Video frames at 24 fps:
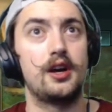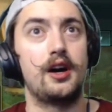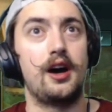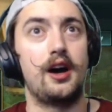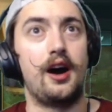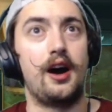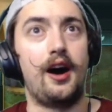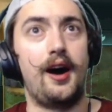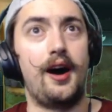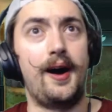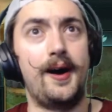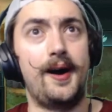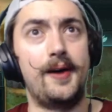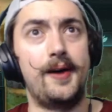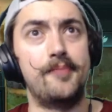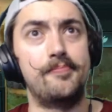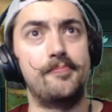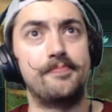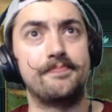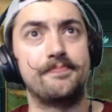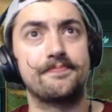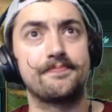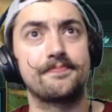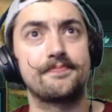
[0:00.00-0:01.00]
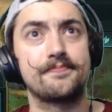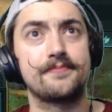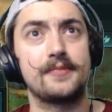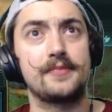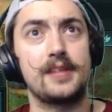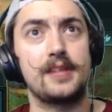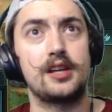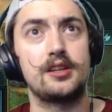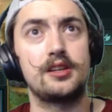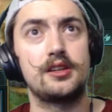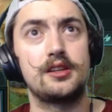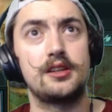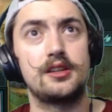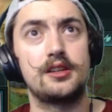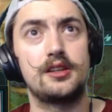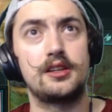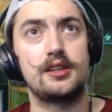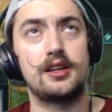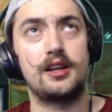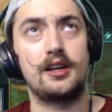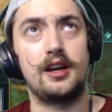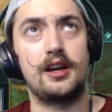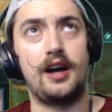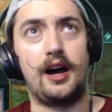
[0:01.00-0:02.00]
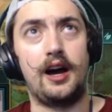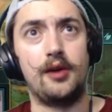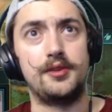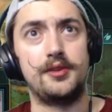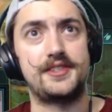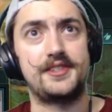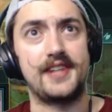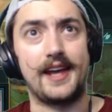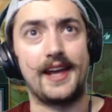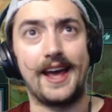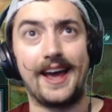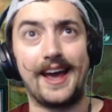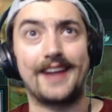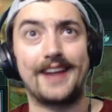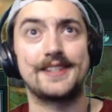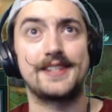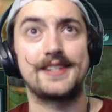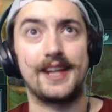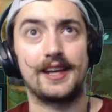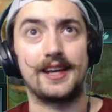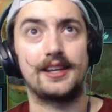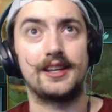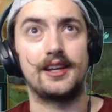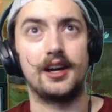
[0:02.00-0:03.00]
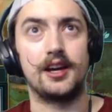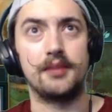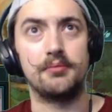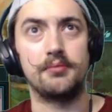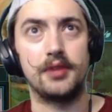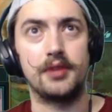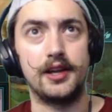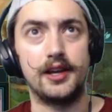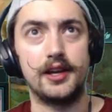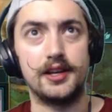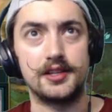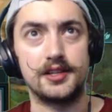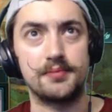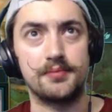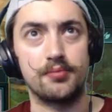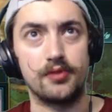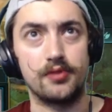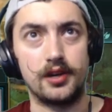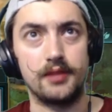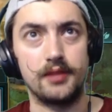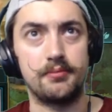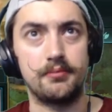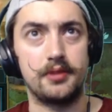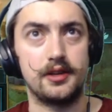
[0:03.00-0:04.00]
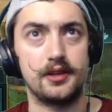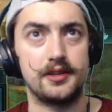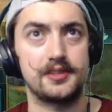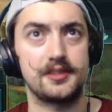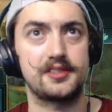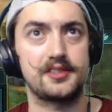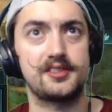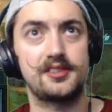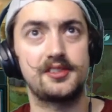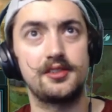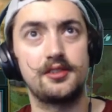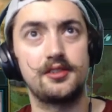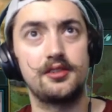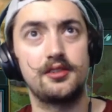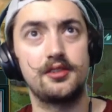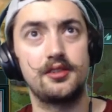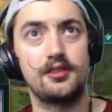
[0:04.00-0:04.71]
I would say Hextech Gunblade is pretty bis,